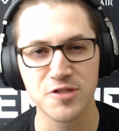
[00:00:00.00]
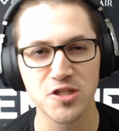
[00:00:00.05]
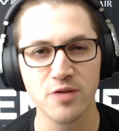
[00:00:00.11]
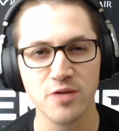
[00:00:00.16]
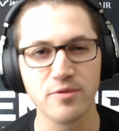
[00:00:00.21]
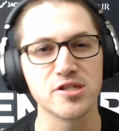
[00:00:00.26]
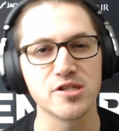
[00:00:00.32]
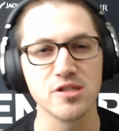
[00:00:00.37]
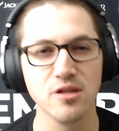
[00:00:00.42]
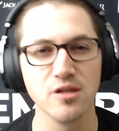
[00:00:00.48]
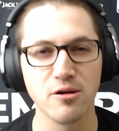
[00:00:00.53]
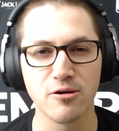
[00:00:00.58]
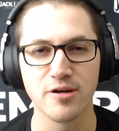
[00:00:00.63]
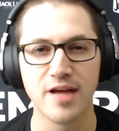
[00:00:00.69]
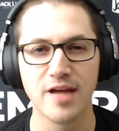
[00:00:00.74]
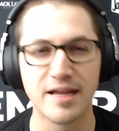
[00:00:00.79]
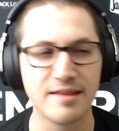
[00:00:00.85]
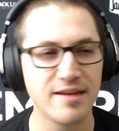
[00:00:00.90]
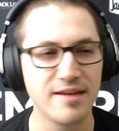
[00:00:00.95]
so much slower
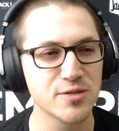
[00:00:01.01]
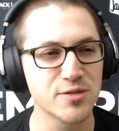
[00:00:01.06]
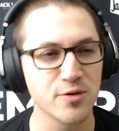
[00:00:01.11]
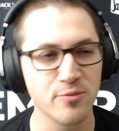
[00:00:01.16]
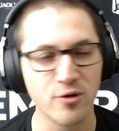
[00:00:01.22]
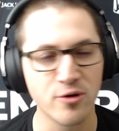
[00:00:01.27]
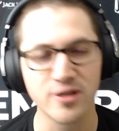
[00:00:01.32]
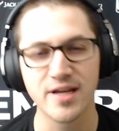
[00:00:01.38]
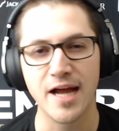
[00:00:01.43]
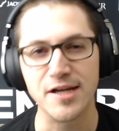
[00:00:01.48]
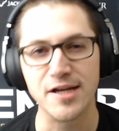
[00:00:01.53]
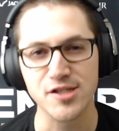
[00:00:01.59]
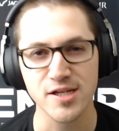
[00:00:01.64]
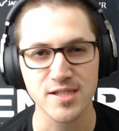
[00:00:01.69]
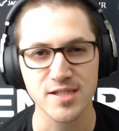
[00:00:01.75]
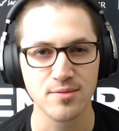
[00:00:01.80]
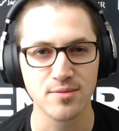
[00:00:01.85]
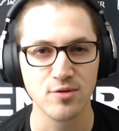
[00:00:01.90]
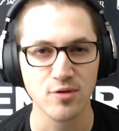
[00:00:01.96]
that things were more
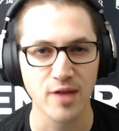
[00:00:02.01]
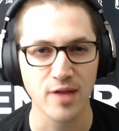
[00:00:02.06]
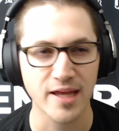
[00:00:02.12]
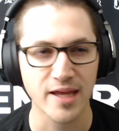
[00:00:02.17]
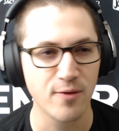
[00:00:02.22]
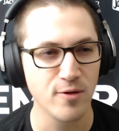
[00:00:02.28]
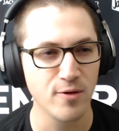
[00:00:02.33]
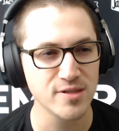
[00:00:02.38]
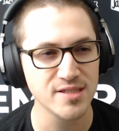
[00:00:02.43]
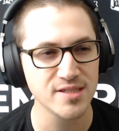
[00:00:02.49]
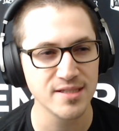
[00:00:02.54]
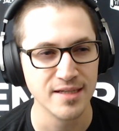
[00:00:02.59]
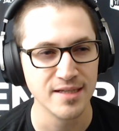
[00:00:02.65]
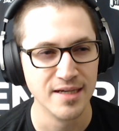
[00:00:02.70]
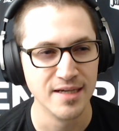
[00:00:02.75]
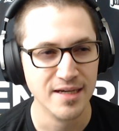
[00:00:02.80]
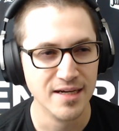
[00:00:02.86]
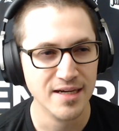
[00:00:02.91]
digestible. Like, it wasn't,